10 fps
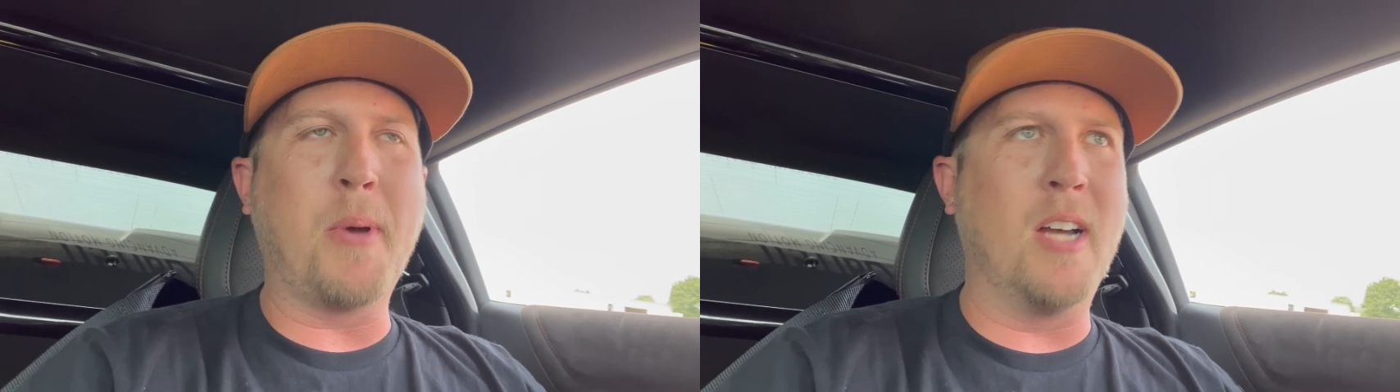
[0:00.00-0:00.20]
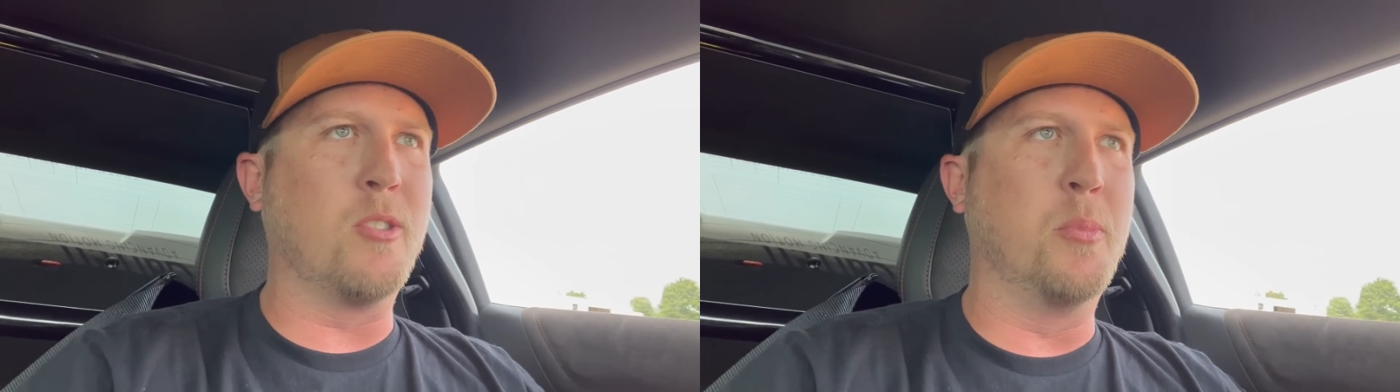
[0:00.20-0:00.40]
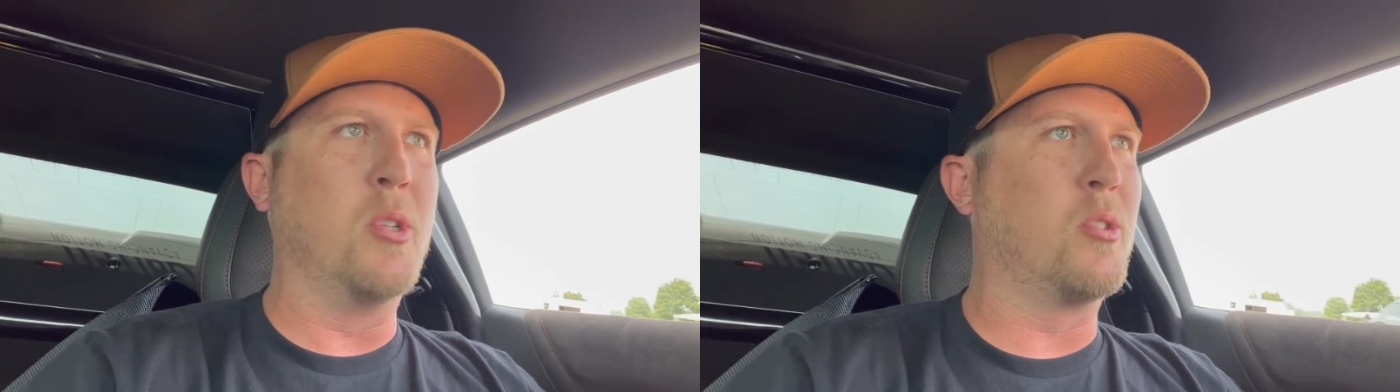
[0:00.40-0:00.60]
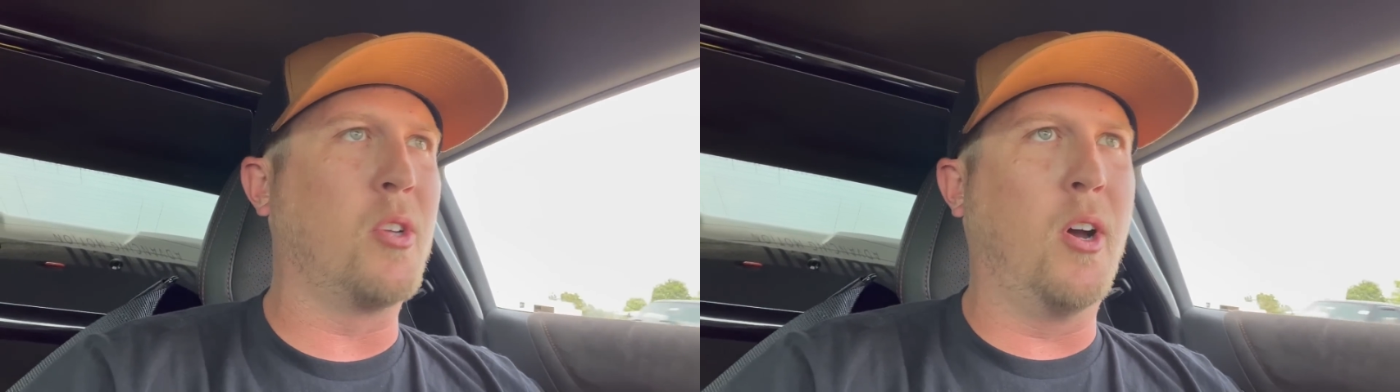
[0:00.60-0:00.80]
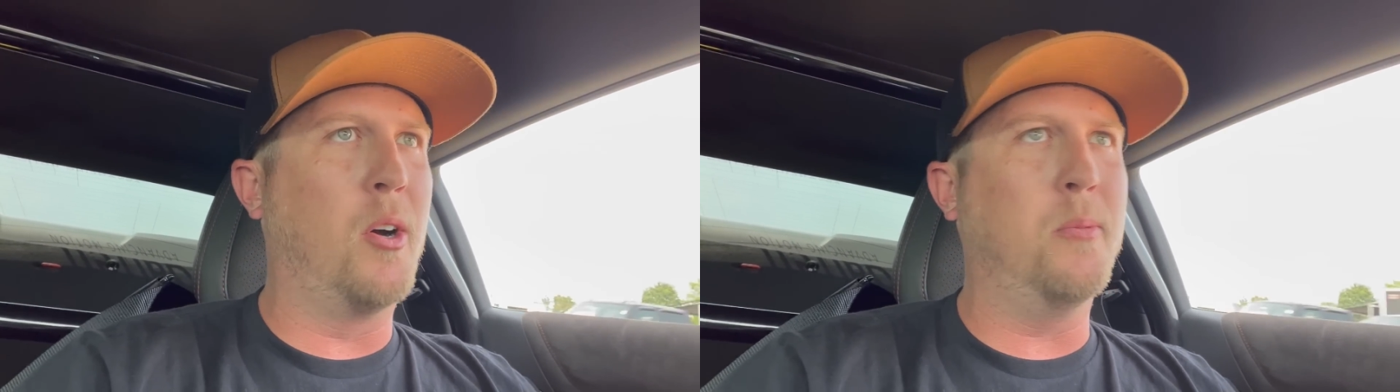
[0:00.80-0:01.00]
pounds of boost,
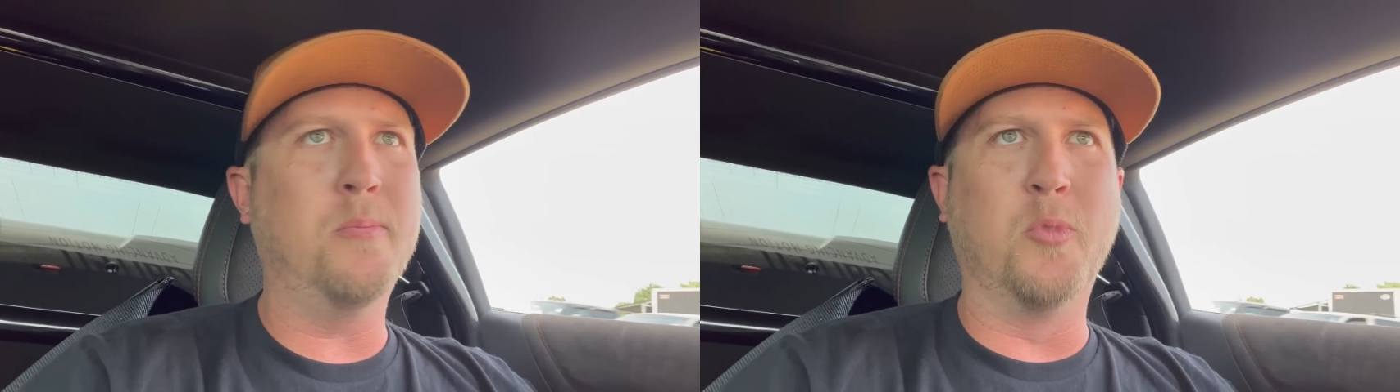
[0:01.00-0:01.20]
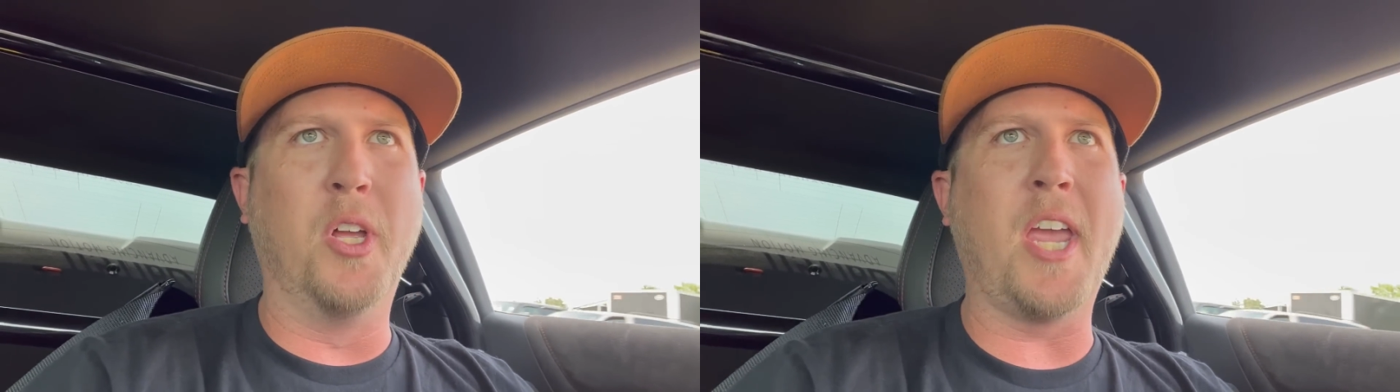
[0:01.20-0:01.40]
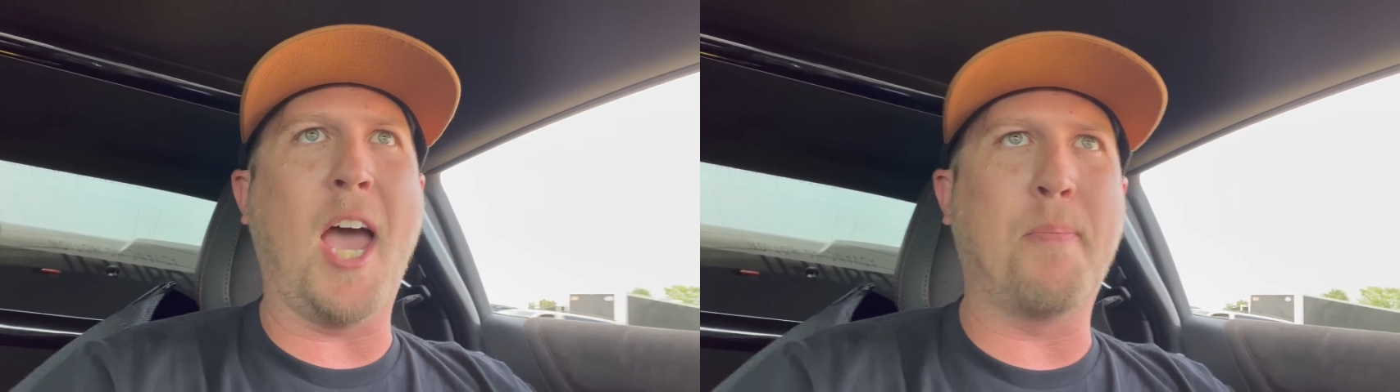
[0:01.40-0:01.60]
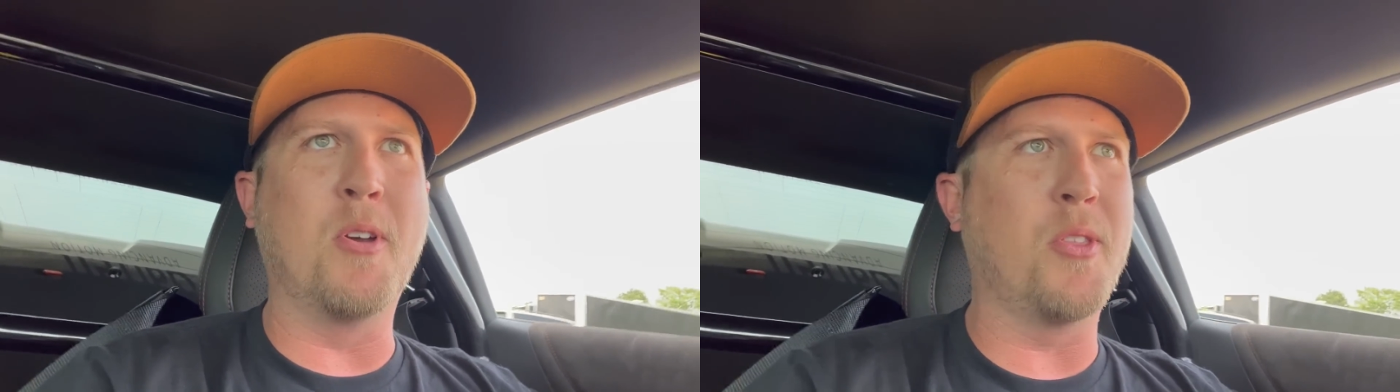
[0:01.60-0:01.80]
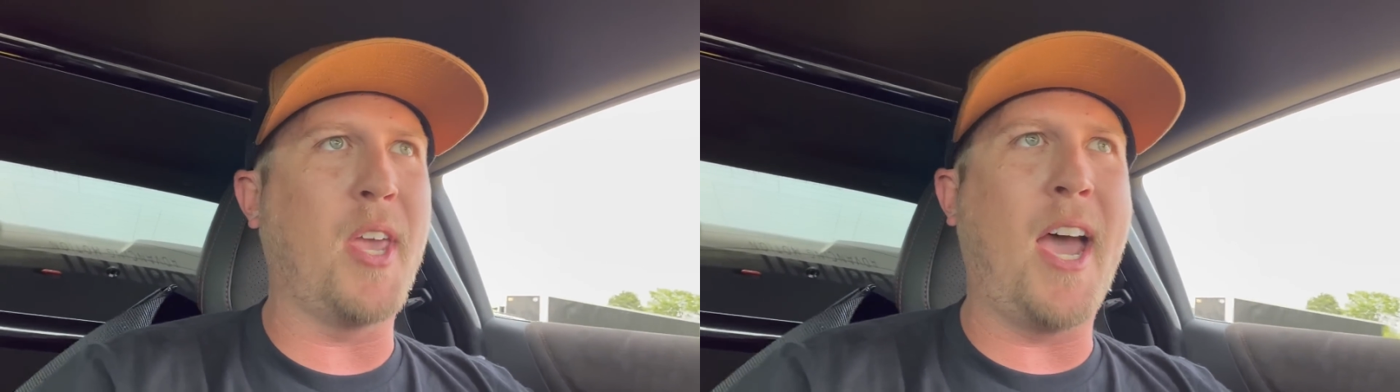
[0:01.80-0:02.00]
so really happy
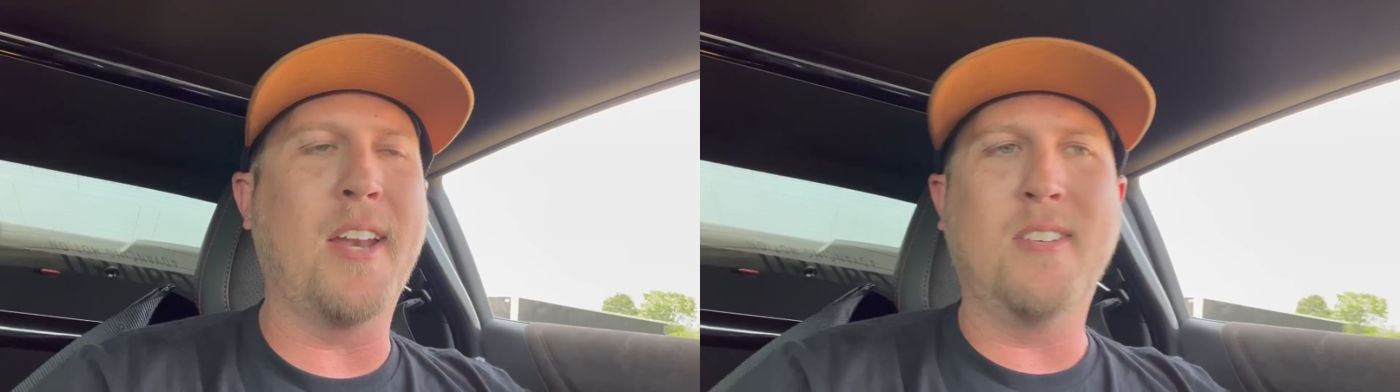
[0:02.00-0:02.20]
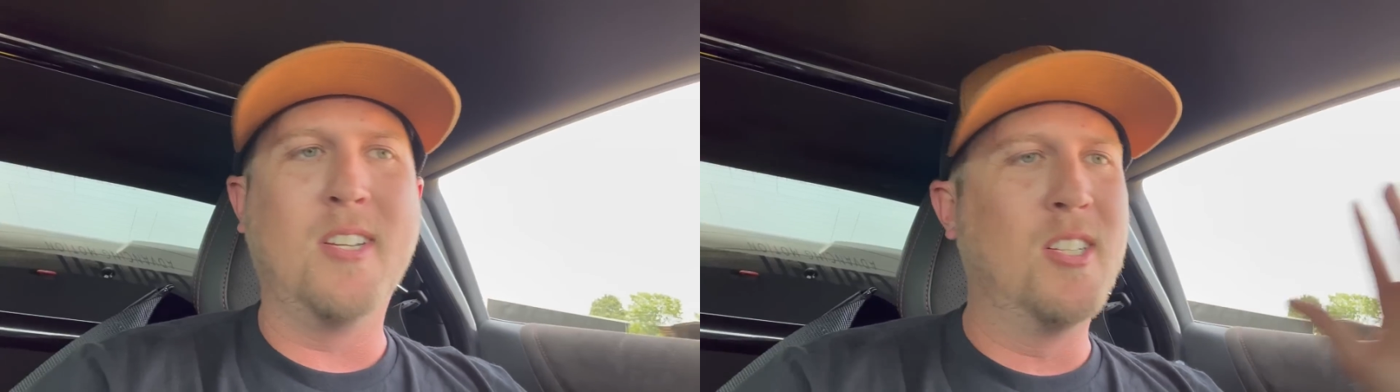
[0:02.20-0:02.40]
with that.